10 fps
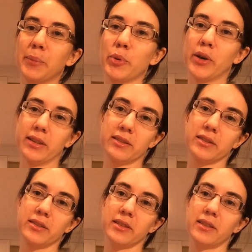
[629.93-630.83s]

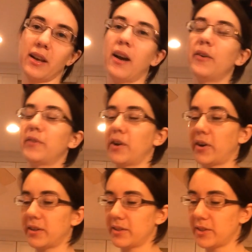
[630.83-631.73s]
prints of the
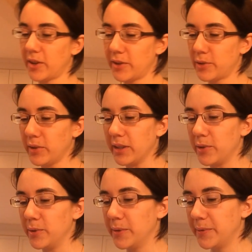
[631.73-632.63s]
art, so it's really
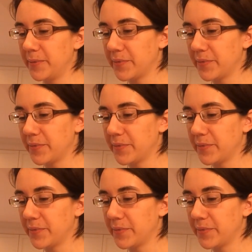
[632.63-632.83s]
cool.